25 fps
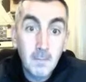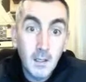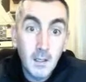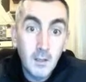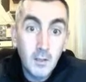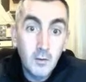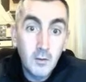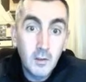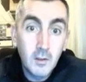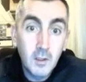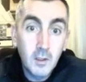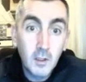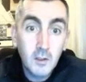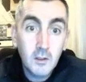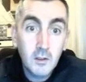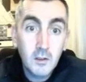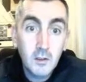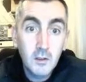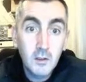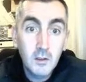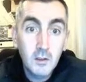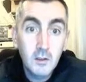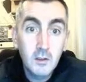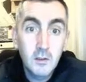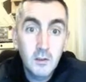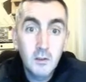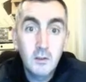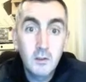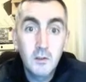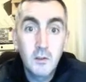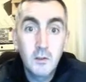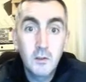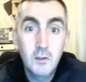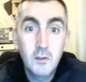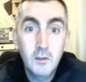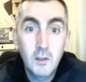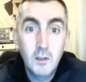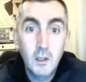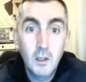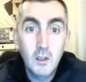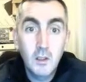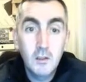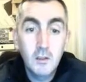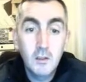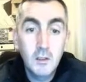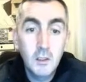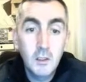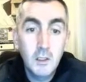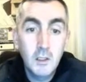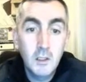introduction to
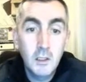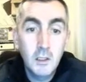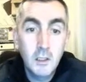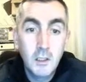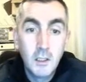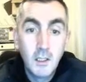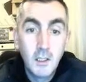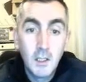sociology,